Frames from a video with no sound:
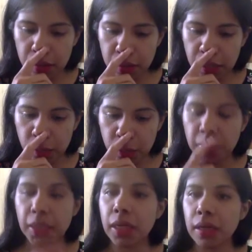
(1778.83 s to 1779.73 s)

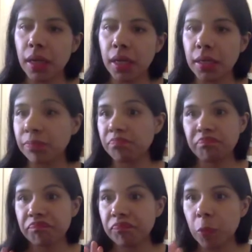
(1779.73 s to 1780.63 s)
like
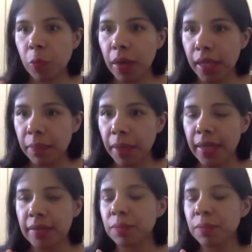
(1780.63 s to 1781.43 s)
one advice.